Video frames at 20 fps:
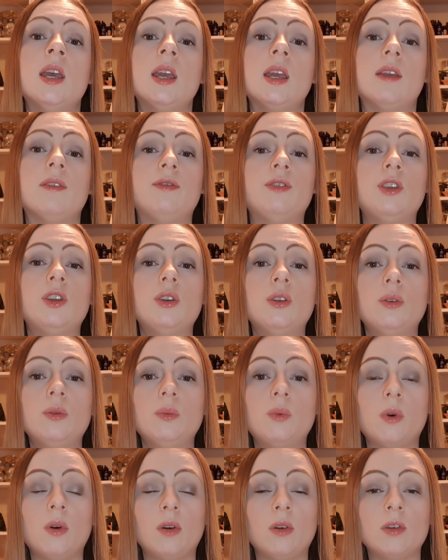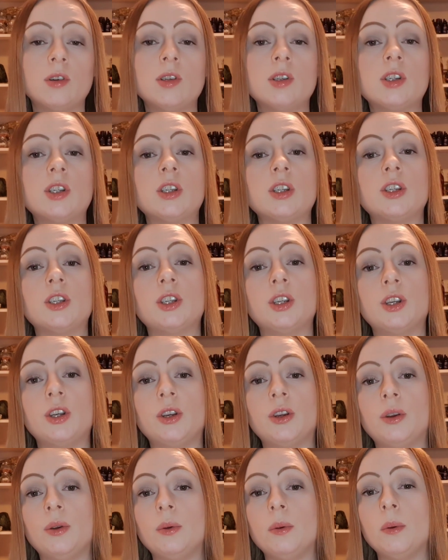if you want
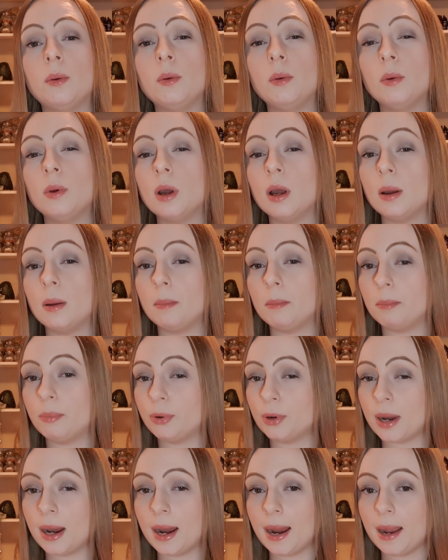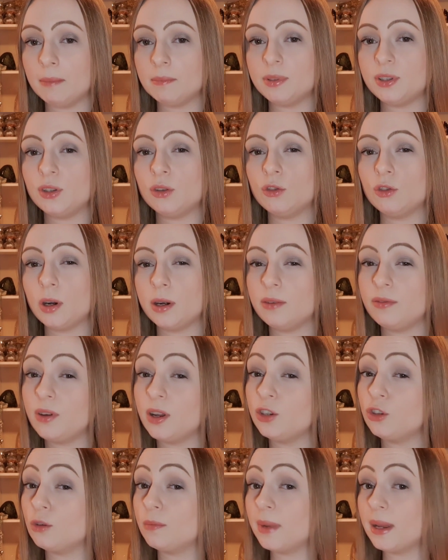to, perhaps you're trying to
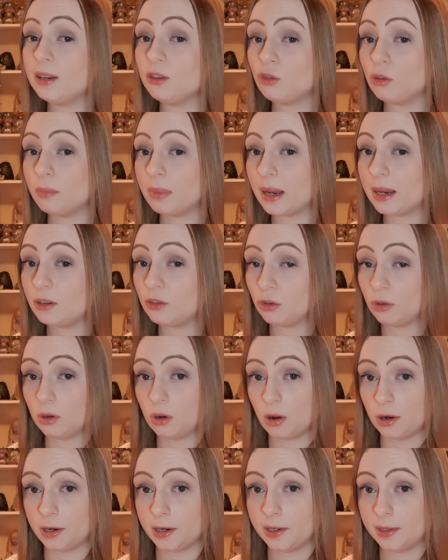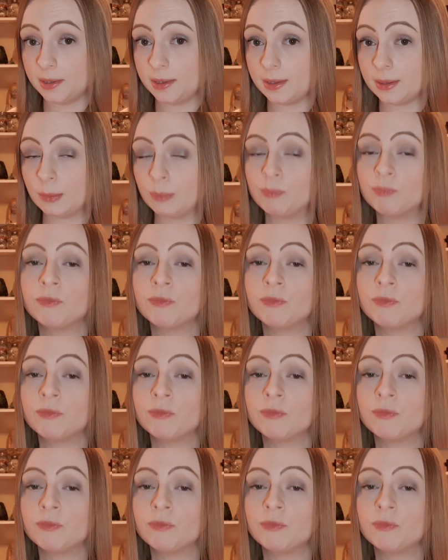find your matron, patron, goddess.